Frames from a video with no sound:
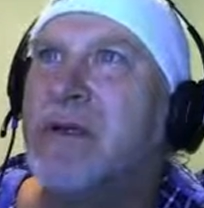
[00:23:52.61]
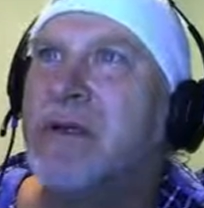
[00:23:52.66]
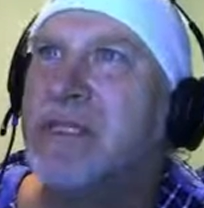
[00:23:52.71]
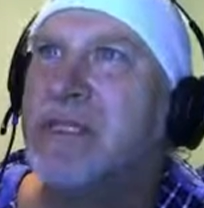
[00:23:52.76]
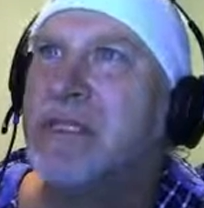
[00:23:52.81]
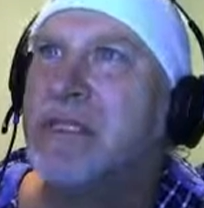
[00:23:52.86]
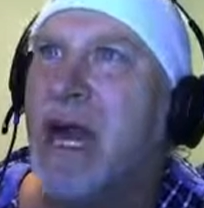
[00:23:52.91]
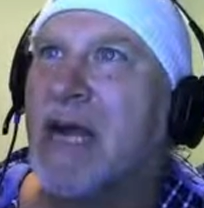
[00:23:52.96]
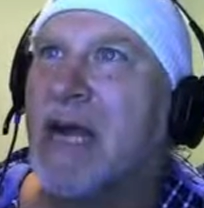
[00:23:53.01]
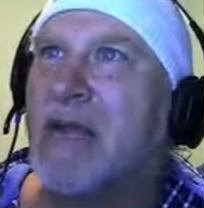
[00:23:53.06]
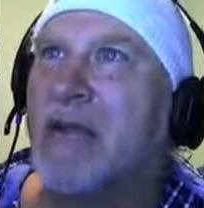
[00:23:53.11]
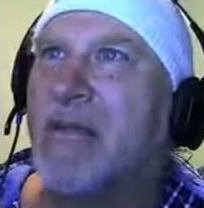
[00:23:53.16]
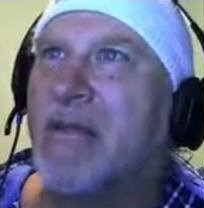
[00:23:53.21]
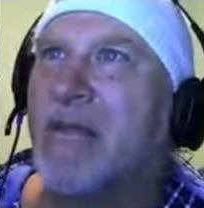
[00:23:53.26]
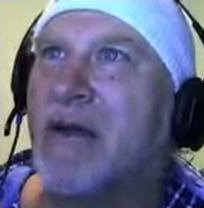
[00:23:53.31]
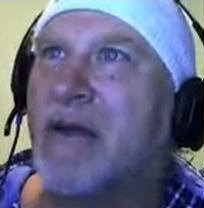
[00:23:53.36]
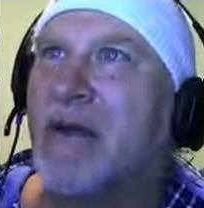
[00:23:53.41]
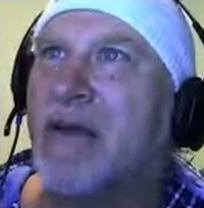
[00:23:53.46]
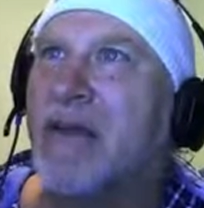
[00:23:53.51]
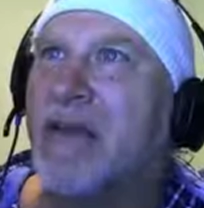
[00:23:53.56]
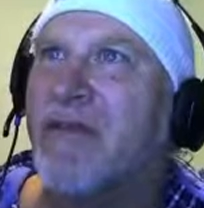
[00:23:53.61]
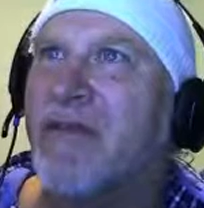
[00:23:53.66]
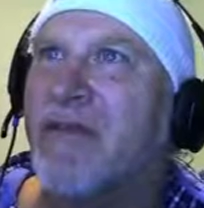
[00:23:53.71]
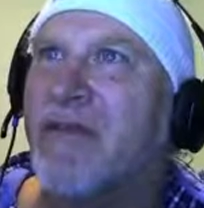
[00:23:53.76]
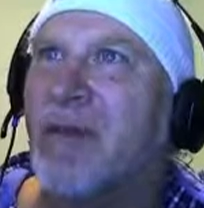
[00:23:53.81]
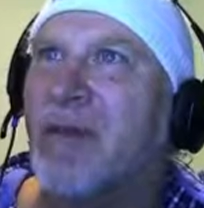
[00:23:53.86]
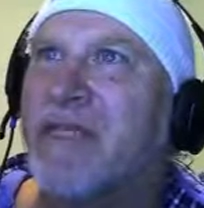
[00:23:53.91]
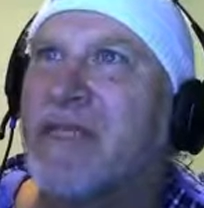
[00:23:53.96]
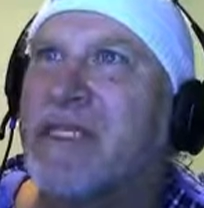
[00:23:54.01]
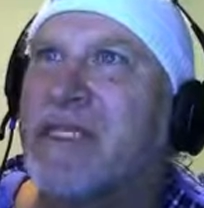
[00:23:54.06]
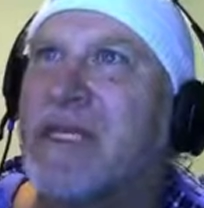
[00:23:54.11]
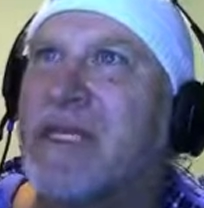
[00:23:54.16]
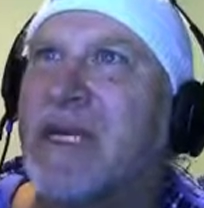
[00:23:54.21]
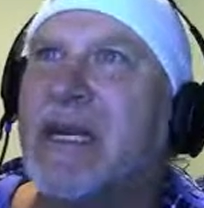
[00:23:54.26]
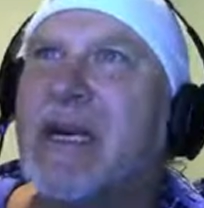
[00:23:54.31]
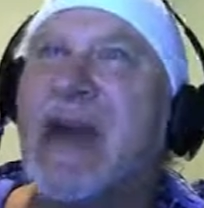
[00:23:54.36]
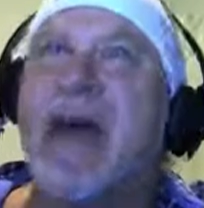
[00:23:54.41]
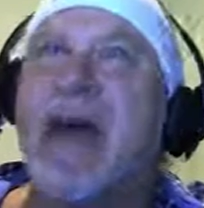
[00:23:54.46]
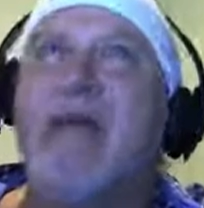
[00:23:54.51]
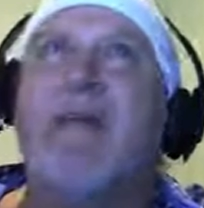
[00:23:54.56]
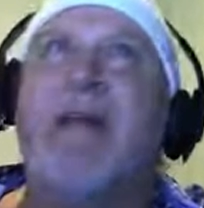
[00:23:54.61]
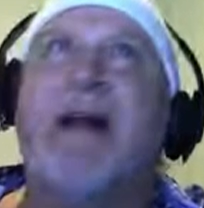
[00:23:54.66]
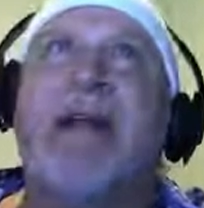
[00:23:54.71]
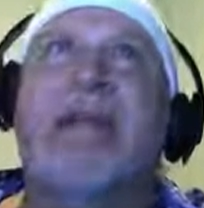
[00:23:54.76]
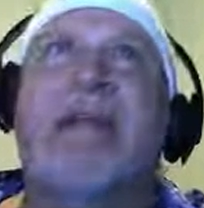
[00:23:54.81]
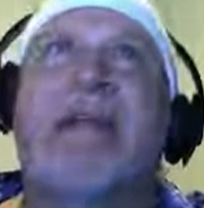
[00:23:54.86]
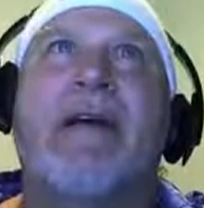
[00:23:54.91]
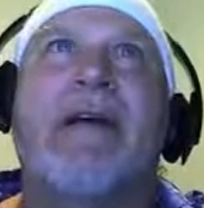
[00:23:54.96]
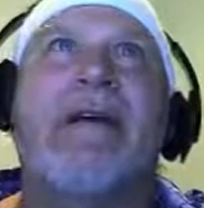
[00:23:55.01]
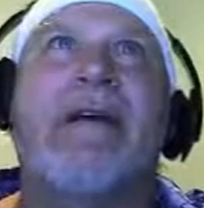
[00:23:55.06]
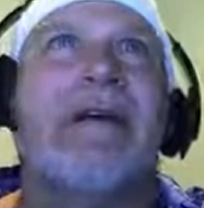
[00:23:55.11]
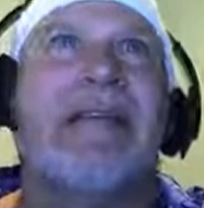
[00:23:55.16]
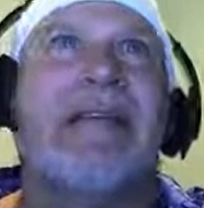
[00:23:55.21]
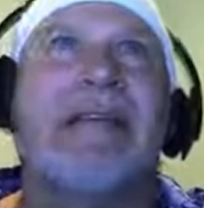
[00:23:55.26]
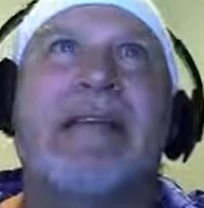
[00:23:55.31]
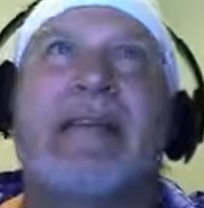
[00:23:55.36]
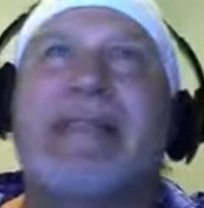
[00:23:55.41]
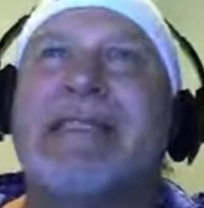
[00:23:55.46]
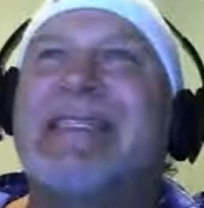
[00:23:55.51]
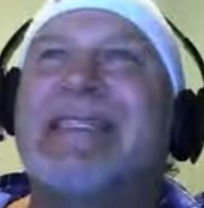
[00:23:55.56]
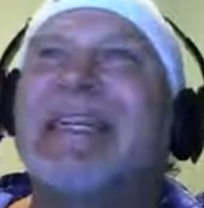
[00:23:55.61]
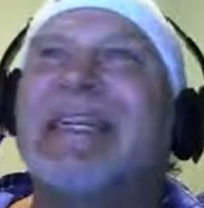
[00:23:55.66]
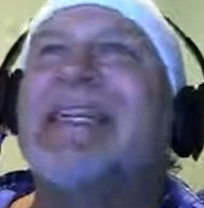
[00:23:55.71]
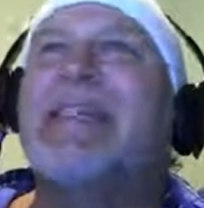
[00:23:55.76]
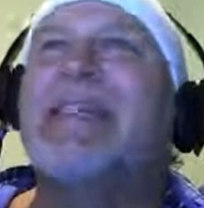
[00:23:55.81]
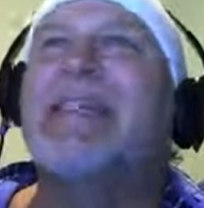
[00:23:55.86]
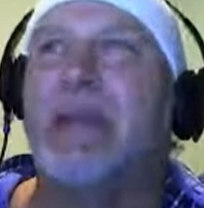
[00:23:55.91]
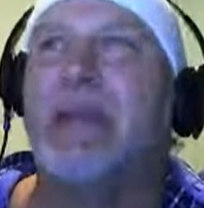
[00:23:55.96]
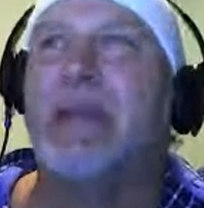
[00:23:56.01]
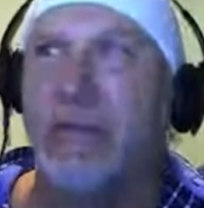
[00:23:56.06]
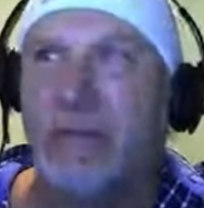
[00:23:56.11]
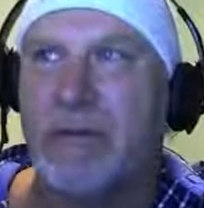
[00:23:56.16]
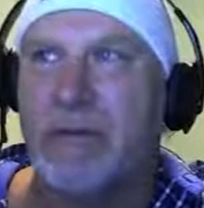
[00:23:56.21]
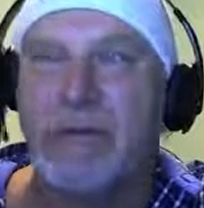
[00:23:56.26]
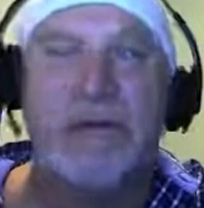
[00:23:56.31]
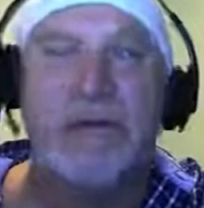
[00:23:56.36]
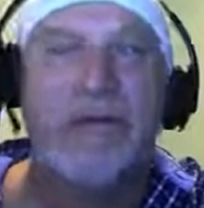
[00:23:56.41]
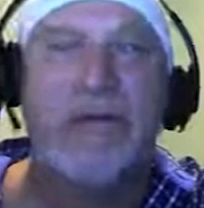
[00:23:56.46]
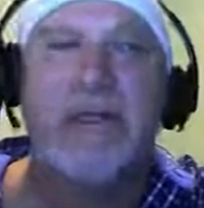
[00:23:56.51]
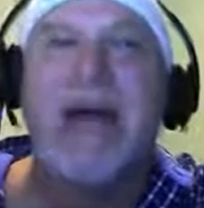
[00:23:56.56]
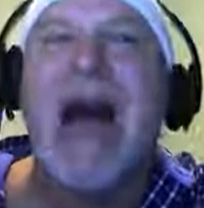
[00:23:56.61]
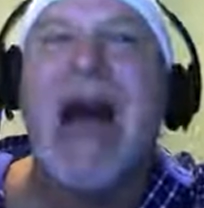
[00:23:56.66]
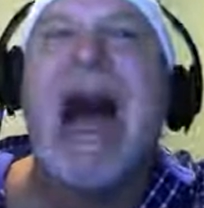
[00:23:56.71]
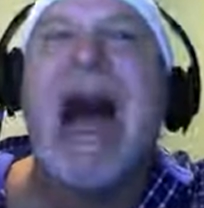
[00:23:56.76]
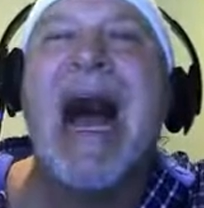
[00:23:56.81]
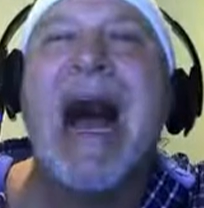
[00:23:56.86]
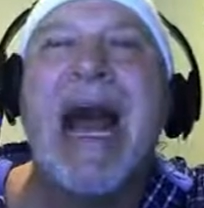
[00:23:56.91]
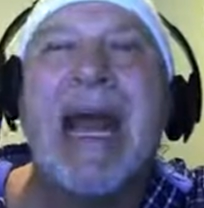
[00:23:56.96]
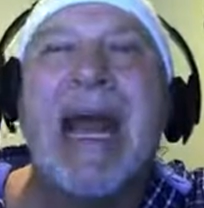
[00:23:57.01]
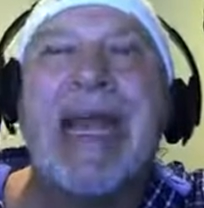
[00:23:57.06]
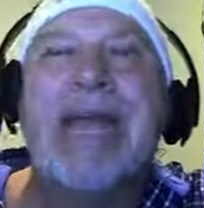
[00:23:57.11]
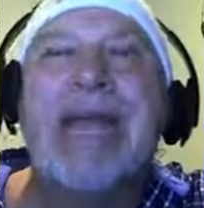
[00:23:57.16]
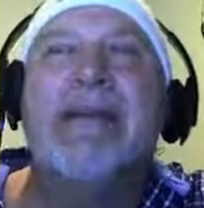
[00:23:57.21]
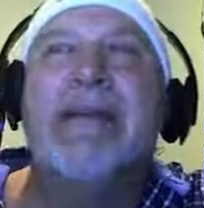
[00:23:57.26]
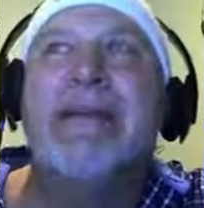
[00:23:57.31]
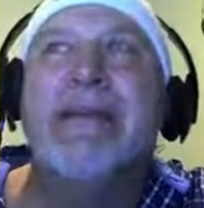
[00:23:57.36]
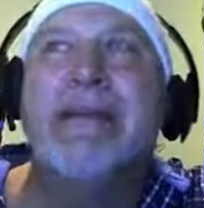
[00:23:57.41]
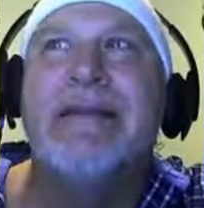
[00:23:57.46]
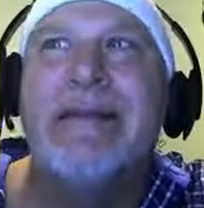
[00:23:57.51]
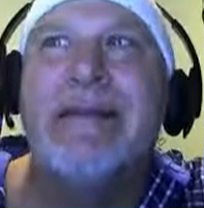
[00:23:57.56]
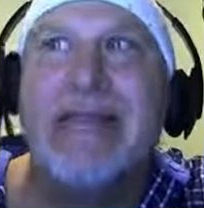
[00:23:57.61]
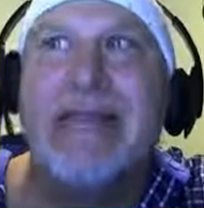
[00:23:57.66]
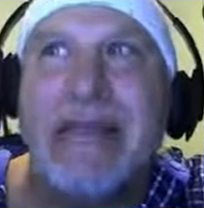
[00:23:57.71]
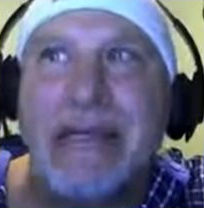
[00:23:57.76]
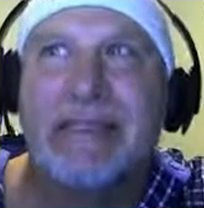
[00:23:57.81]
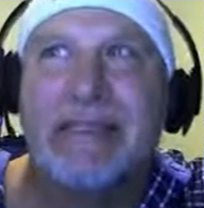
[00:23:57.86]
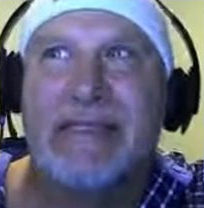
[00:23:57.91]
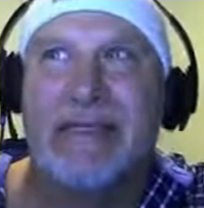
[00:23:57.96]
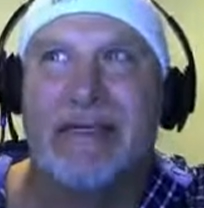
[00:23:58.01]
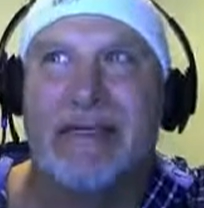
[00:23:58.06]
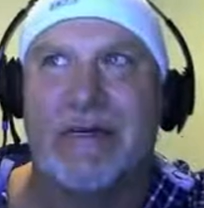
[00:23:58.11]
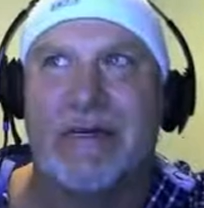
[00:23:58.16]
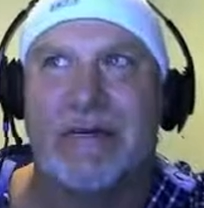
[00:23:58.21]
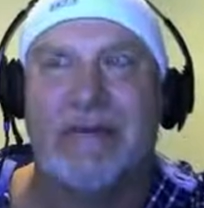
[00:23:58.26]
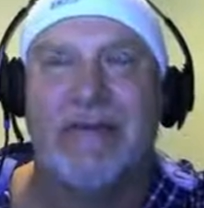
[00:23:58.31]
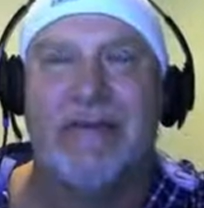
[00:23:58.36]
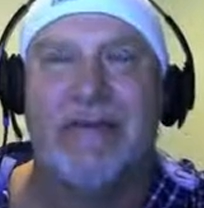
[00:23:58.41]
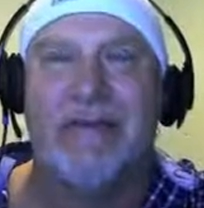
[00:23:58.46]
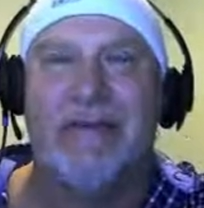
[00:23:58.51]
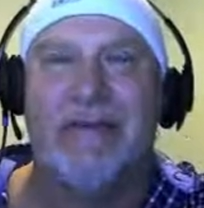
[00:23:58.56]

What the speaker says: Side of the building, the floor is sticking out right there. It's identical. Identical.